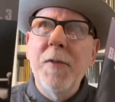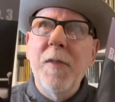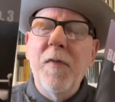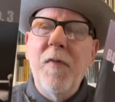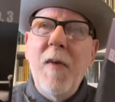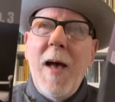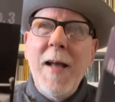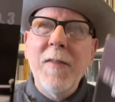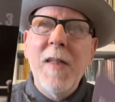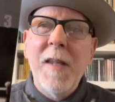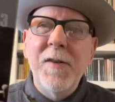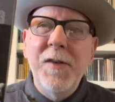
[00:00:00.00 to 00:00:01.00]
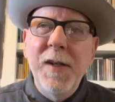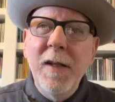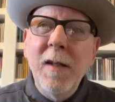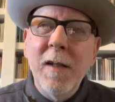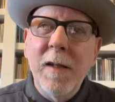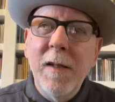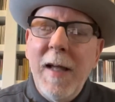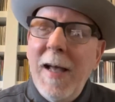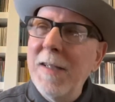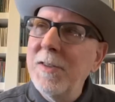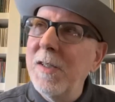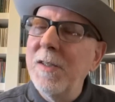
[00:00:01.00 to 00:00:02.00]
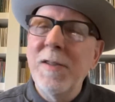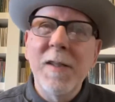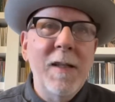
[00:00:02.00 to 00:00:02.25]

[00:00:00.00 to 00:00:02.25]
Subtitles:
the fact that Dylan has his